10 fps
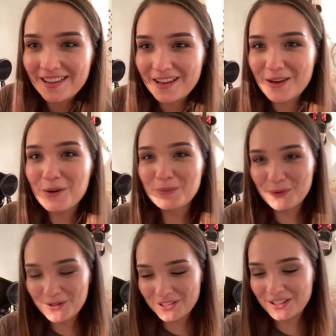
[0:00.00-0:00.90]
One
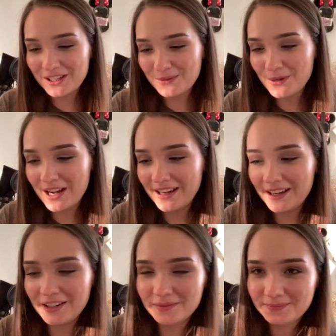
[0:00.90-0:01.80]
person is writing
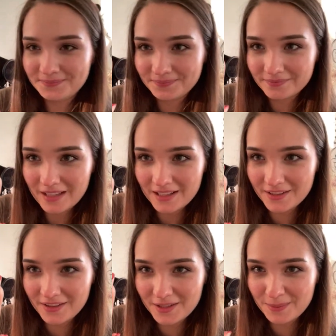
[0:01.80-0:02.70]
here under
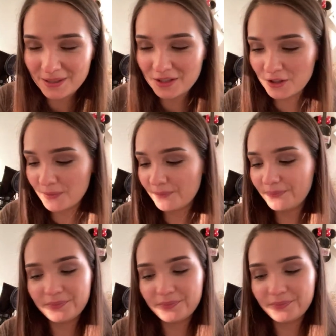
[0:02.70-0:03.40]
this picture,